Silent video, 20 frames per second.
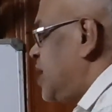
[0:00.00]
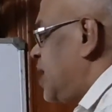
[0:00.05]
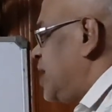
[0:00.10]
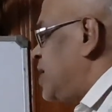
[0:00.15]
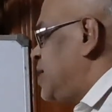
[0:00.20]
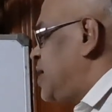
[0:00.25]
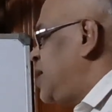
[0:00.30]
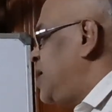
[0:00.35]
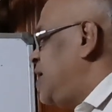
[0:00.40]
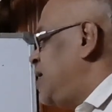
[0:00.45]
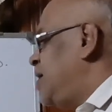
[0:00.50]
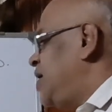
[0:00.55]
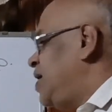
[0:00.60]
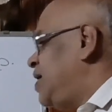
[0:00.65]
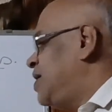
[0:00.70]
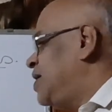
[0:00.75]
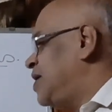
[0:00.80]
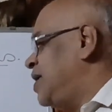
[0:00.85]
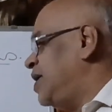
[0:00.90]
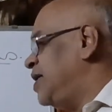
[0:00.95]
acid?
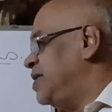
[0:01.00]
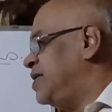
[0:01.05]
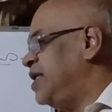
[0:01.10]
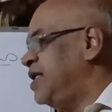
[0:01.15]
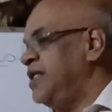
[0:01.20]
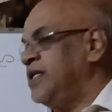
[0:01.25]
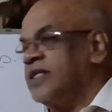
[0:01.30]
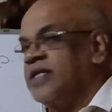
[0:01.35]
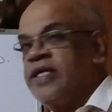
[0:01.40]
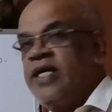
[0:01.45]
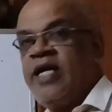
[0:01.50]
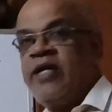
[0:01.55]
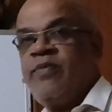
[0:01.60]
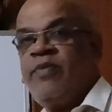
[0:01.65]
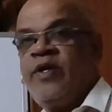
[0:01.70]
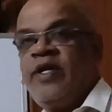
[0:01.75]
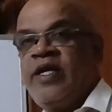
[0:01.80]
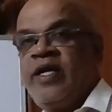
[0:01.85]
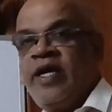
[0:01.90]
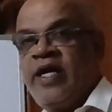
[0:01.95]
It releases
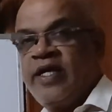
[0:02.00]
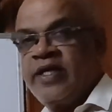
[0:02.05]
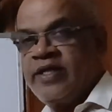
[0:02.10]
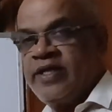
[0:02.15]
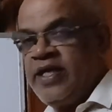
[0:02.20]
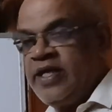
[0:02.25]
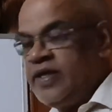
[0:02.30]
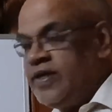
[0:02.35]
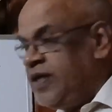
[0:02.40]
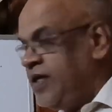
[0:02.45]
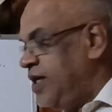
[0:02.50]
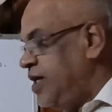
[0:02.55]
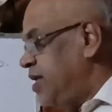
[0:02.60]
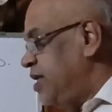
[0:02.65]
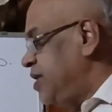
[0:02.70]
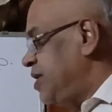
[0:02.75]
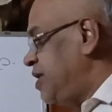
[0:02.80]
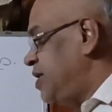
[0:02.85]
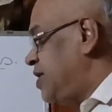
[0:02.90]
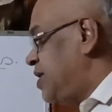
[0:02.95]
carbon dioxide.
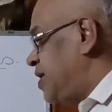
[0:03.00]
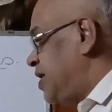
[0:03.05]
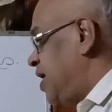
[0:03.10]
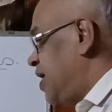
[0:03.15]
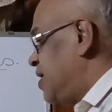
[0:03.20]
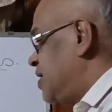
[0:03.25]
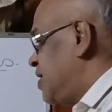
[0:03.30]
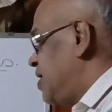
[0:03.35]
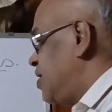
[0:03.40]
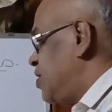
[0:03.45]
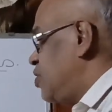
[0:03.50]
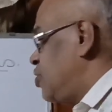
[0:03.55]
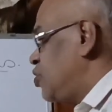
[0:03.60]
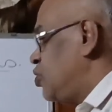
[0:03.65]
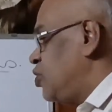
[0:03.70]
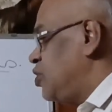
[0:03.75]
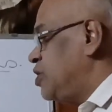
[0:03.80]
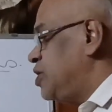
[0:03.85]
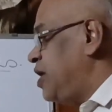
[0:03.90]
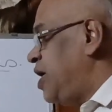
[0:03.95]
This reaction
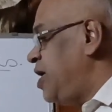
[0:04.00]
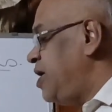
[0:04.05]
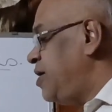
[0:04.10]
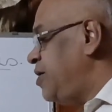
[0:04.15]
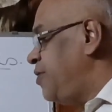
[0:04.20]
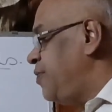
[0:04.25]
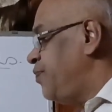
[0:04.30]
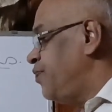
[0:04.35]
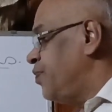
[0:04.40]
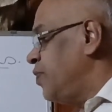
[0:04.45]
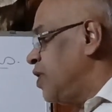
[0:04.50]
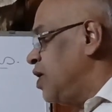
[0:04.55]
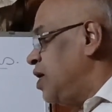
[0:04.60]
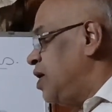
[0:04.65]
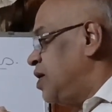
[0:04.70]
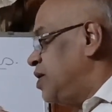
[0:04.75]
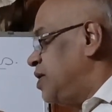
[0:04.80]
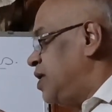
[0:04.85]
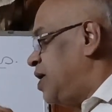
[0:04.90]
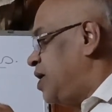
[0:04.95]
shows that
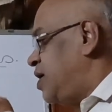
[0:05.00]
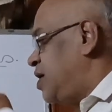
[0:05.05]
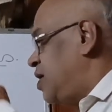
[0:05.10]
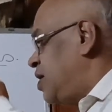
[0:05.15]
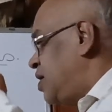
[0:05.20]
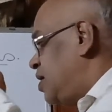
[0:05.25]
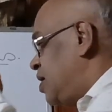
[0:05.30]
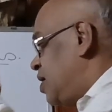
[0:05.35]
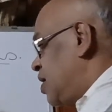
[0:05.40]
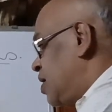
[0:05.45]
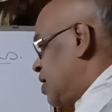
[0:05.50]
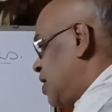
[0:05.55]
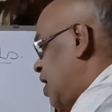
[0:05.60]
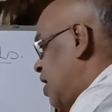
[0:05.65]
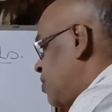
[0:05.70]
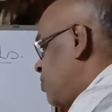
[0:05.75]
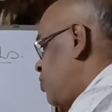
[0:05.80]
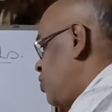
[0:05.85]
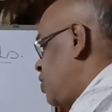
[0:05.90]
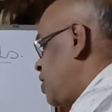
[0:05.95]
the
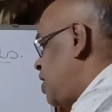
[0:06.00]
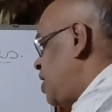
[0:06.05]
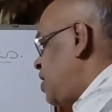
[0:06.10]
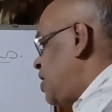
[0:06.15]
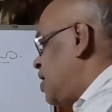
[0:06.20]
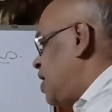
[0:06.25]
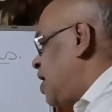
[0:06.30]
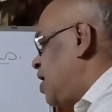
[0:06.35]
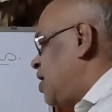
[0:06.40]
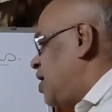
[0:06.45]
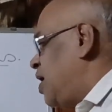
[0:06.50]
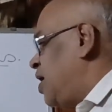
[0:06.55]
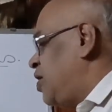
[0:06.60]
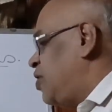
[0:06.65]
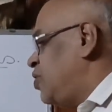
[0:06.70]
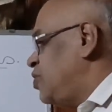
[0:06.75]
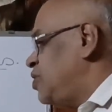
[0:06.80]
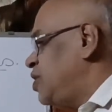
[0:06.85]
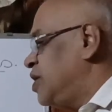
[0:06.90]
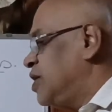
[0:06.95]
carbonate or
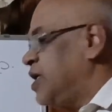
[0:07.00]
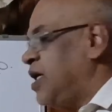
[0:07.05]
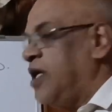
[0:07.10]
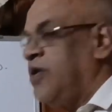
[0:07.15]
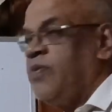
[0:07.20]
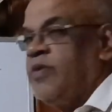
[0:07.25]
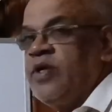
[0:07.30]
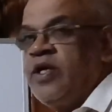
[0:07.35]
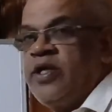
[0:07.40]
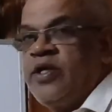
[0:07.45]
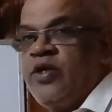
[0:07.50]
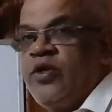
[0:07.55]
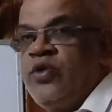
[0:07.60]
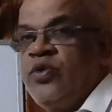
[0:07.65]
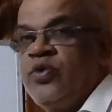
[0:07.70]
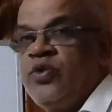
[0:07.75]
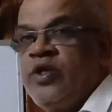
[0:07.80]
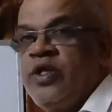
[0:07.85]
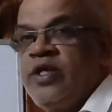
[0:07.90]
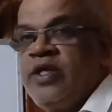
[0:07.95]
hydrogen carbonate
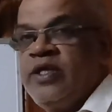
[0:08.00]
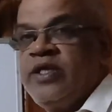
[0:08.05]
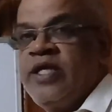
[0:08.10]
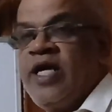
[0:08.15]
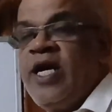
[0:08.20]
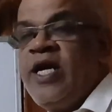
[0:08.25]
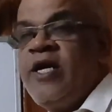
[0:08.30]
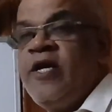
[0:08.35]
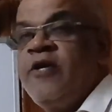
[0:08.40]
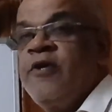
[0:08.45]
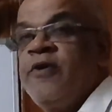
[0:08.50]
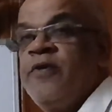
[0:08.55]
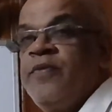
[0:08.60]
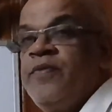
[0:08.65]
used is a